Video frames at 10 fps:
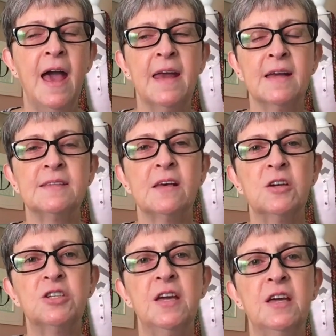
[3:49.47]
And I saw
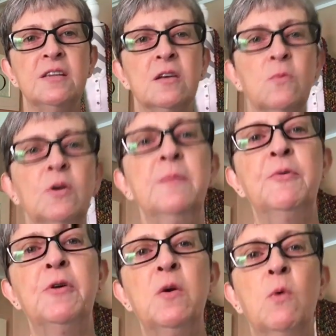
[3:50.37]
she had done a really
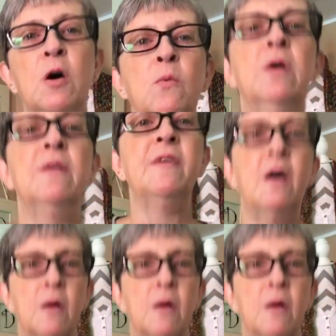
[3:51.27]
pretty one with